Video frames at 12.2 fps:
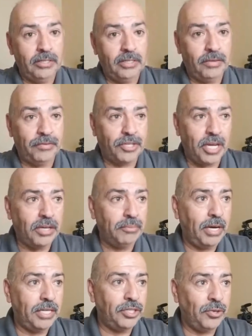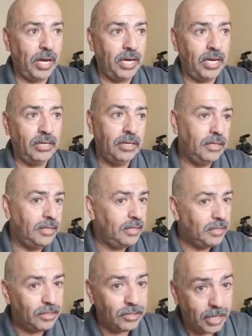If you're taking my training,
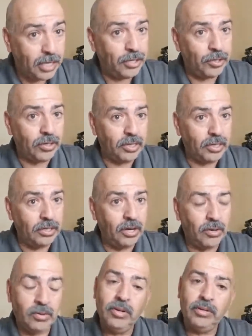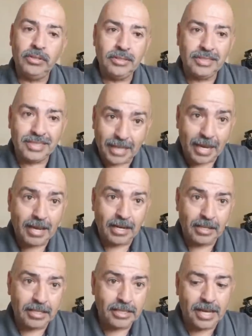then you're going to know. Stay out
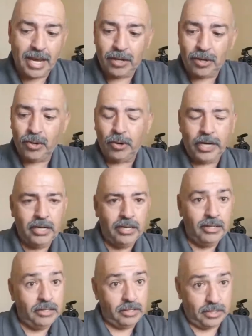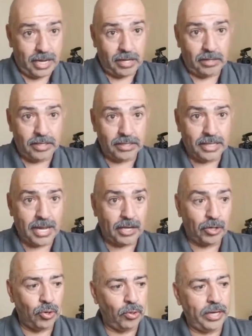of this category. Stay out of this
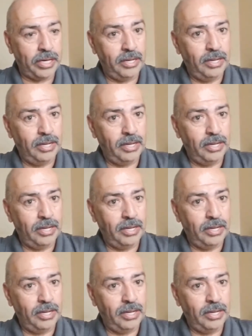category.